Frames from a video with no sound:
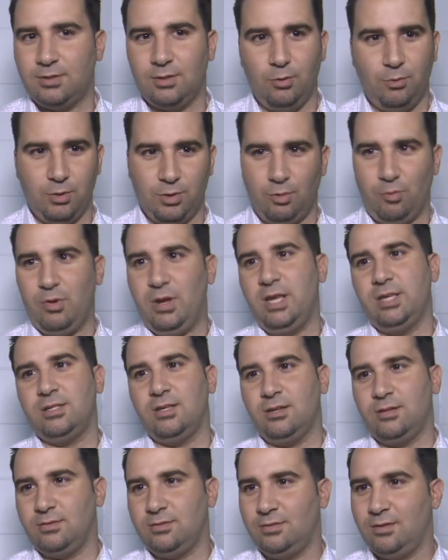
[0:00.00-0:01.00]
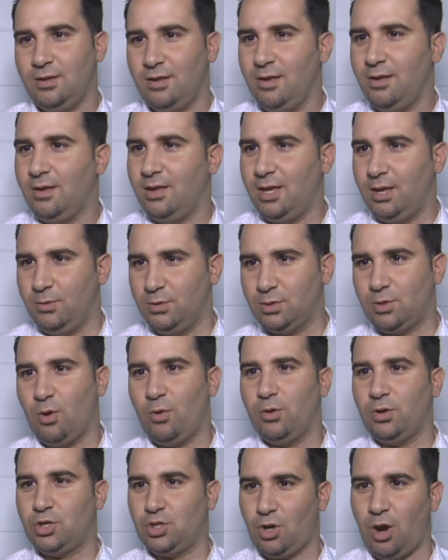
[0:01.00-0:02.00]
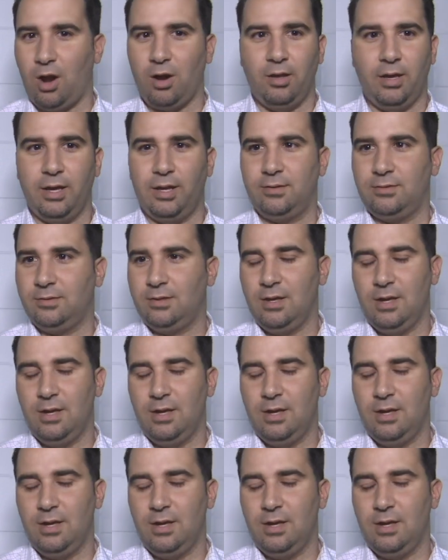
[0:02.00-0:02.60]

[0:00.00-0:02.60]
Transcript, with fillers: There was a reason he was going to Charlotte